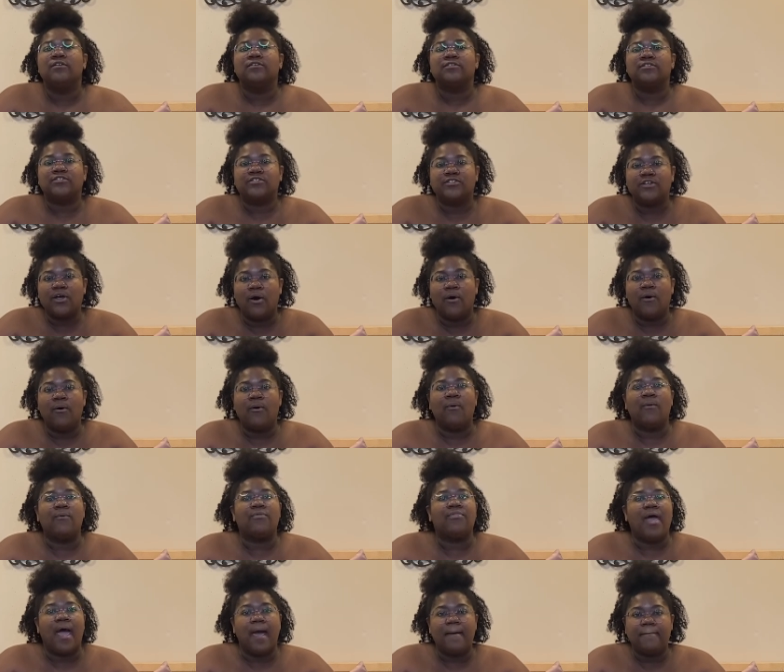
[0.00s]

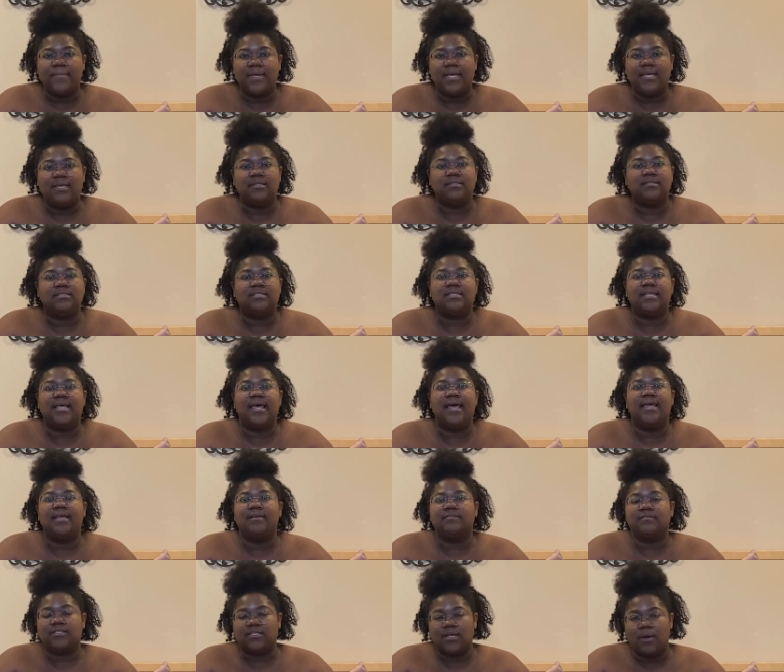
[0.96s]
So that means
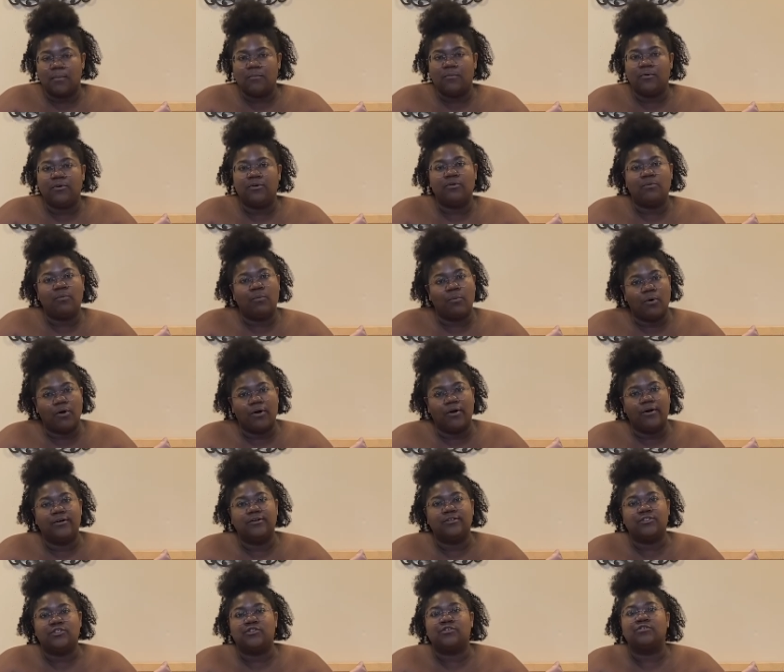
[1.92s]
that if someone
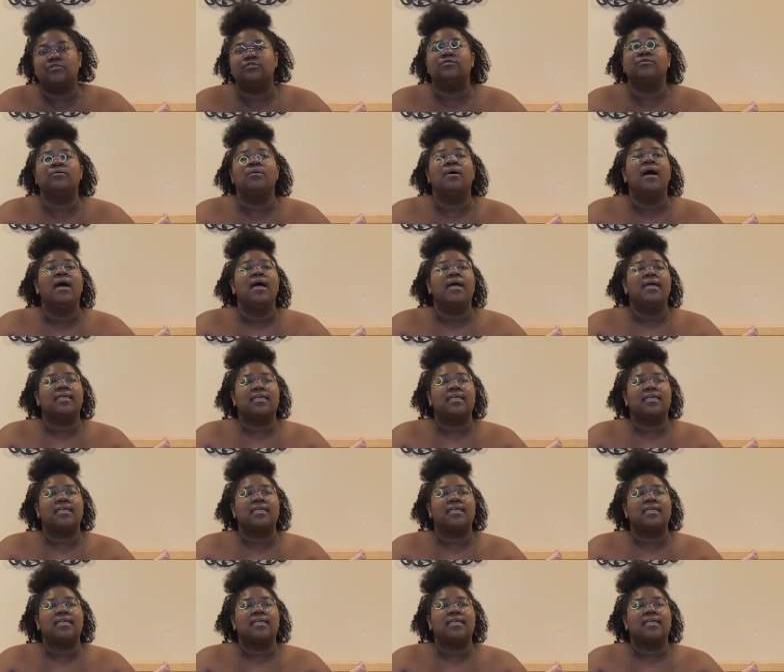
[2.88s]
were to